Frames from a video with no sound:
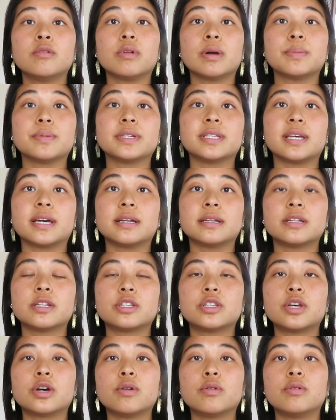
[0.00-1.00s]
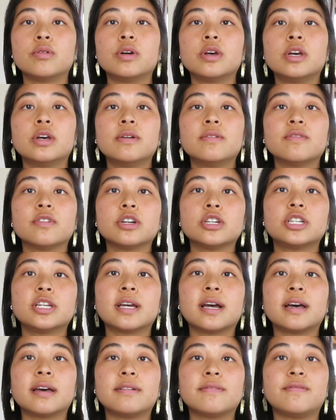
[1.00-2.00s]
represent. So first you
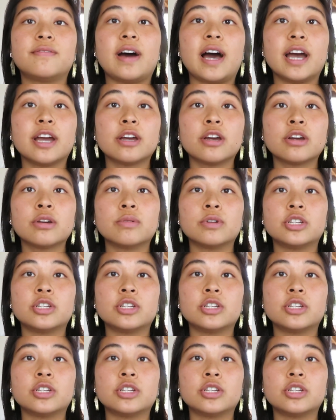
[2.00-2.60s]
got fire,